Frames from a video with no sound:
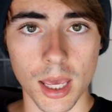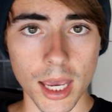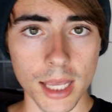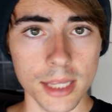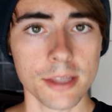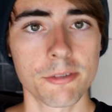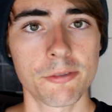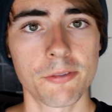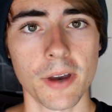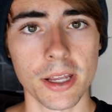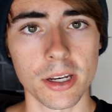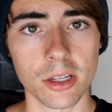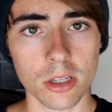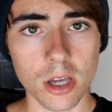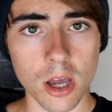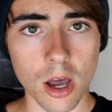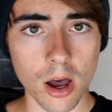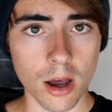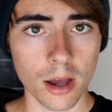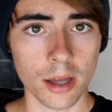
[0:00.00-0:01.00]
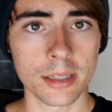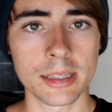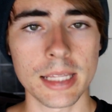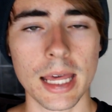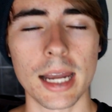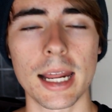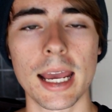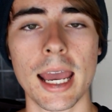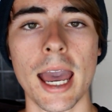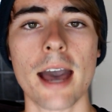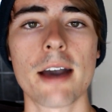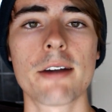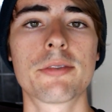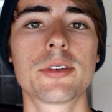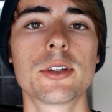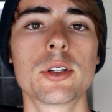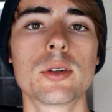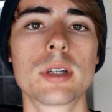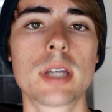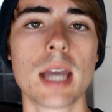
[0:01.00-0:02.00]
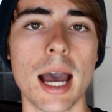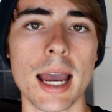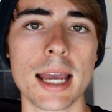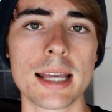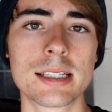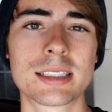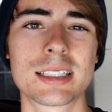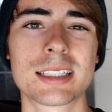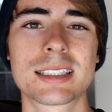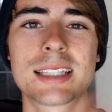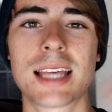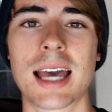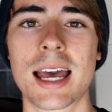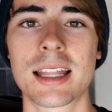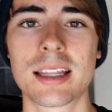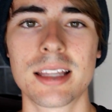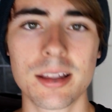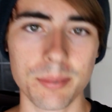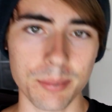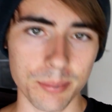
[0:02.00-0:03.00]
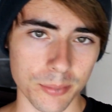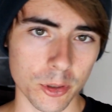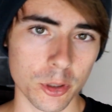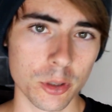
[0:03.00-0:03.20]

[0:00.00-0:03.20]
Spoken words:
And the final con that I have for you guys is that